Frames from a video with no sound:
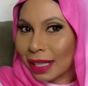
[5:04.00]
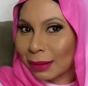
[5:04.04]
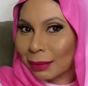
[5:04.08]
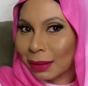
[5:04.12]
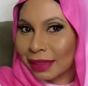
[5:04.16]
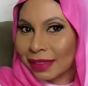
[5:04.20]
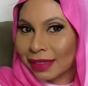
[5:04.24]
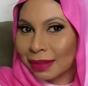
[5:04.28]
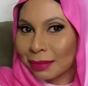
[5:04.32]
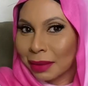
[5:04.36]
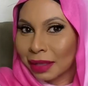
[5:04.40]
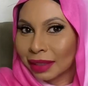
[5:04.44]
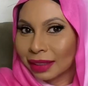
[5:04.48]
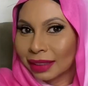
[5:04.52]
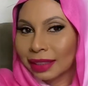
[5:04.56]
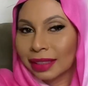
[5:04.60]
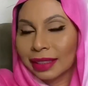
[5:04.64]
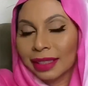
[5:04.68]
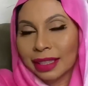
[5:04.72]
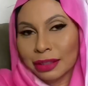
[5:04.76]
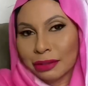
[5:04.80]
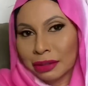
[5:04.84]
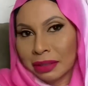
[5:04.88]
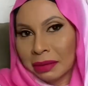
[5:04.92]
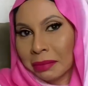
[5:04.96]
I smell it,
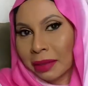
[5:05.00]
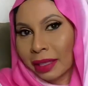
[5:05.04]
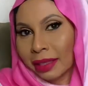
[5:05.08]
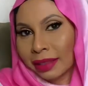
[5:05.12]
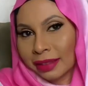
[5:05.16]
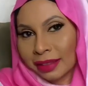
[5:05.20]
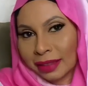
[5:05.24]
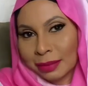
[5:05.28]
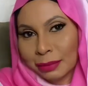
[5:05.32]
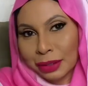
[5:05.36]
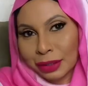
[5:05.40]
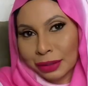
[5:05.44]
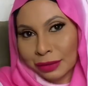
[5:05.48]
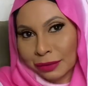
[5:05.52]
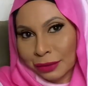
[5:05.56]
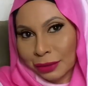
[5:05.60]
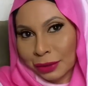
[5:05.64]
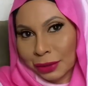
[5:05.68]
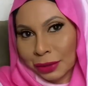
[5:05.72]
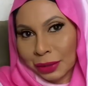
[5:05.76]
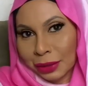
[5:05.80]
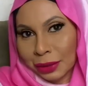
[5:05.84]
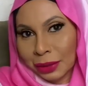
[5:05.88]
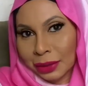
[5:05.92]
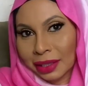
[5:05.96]
it reminds me of New
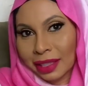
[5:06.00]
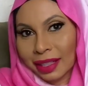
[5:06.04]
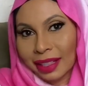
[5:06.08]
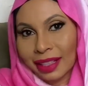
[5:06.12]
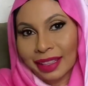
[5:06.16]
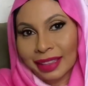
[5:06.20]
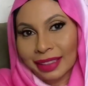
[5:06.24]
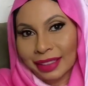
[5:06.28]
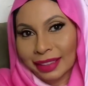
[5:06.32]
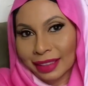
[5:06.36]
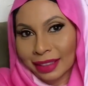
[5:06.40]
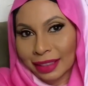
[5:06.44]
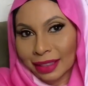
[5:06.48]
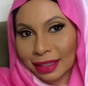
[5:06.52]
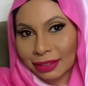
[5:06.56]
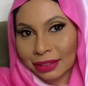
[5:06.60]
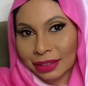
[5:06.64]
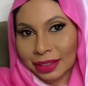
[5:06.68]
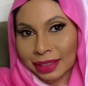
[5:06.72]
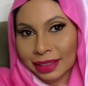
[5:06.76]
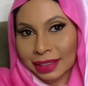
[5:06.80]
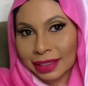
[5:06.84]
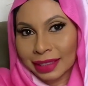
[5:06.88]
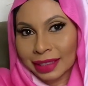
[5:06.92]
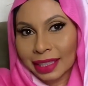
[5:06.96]
York. I love
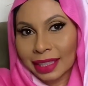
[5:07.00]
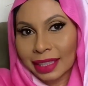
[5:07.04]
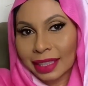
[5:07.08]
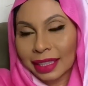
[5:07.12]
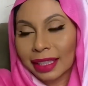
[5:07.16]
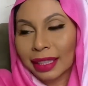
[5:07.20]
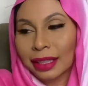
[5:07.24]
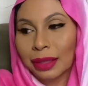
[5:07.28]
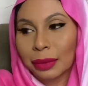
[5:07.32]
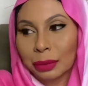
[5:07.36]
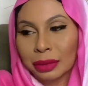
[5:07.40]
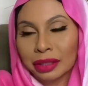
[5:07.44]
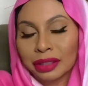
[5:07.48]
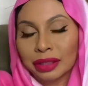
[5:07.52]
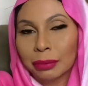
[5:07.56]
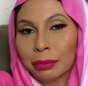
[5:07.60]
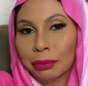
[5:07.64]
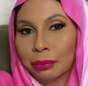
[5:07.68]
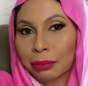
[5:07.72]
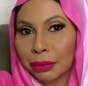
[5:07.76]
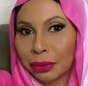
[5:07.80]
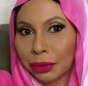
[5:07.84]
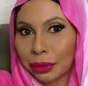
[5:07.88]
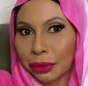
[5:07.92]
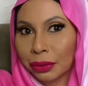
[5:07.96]
it. and it was a
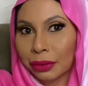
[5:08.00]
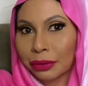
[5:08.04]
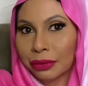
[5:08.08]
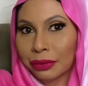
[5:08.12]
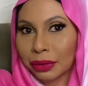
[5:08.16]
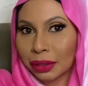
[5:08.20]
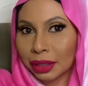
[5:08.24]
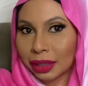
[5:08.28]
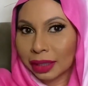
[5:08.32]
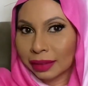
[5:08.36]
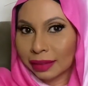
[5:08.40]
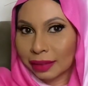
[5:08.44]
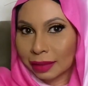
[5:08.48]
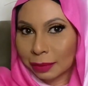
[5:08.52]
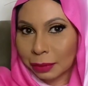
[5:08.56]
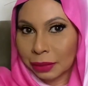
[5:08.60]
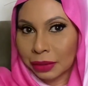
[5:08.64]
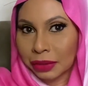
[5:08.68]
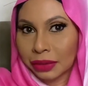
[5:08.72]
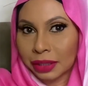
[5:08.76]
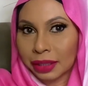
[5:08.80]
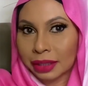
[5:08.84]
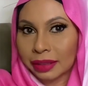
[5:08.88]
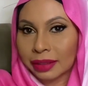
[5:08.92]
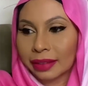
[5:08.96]
beautiful
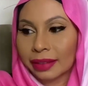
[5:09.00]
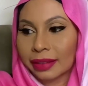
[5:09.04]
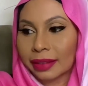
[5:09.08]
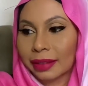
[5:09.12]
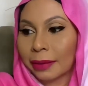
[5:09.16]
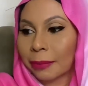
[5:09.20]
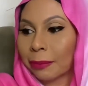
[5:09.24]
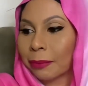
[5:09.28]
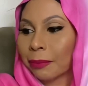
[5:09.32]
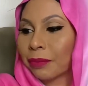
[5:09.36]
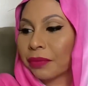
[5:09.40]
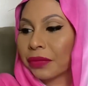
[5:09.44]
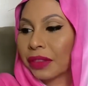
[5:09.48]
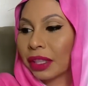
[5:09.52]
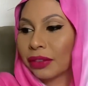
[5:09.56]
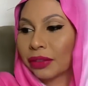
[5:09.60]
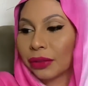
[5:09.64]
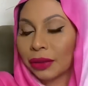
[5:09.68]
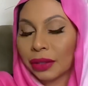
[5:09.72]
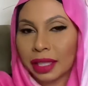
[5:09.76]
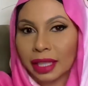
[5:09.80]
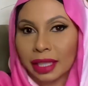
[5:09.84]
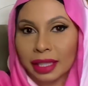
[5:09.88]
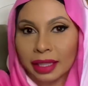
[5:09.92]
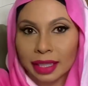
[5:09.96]
experience. So
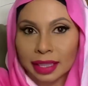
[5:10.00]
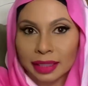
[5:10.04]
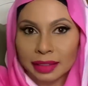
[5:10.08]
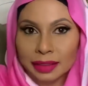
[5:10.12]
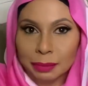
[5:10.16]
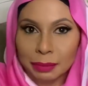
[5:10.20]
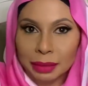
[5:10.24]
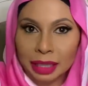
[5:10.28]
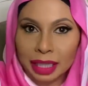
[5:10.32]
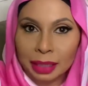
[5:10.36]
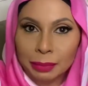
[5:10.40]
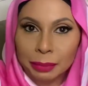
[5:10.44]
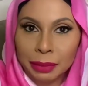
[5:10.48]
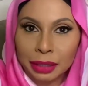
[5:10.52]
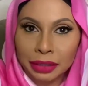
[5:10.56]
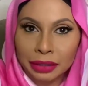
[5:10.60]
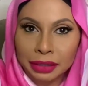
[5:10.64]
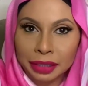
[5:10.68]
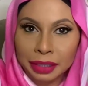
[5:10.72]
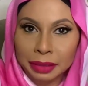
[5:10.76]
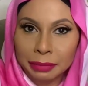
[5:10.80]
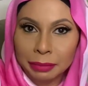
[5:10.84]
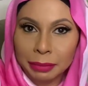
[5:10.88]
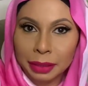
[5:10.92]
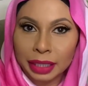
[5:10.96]
yeah, that's Blackberry
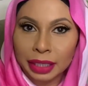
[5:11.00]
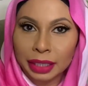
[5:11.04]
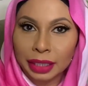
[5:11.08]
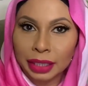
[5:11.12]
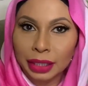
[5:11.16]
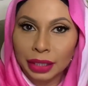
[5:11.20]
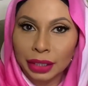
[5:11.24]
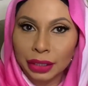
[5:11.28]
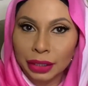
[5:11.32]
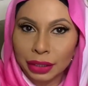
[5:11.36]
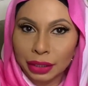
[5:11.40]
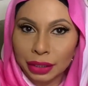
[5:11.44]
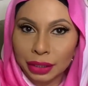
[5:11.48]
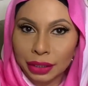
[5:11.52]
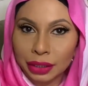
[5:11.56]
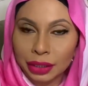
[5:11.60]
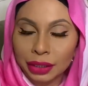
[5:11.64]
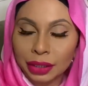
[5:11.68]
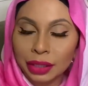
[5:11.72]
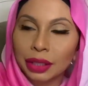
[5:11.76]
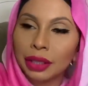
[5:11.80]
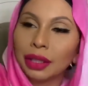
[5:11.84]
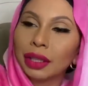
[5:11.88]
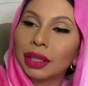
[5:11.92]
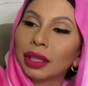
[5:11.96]
and Bay
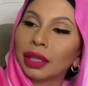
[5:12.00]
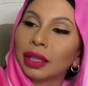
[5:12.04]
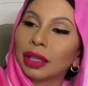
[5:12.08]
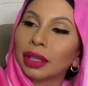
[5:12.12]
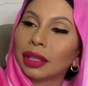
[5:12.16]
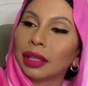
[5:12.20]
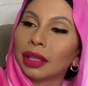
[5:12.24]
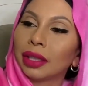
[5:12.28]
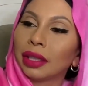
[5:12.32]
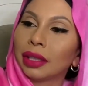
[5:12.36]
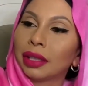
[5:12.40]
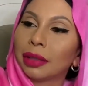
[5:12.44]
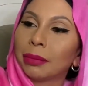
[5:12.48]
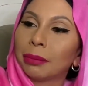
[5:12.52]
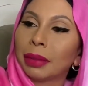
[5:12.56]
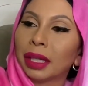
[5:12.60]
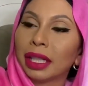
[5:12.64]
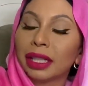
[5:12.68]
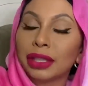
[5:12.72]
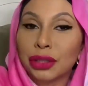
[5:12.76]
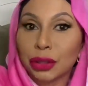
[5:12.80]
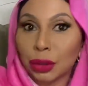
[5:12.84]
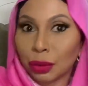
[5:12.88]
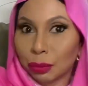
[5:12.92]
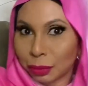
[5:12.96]
by
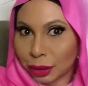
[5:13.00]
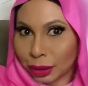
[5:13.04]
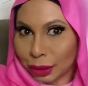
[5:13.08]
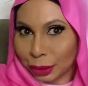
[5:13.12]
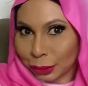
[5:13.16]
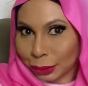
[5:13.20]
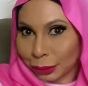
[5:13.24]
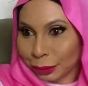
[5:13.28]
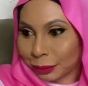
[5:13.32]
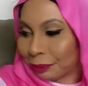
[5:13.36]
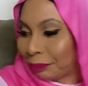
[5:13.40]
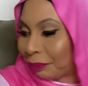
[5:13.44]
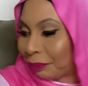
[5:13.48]
Joe Malone.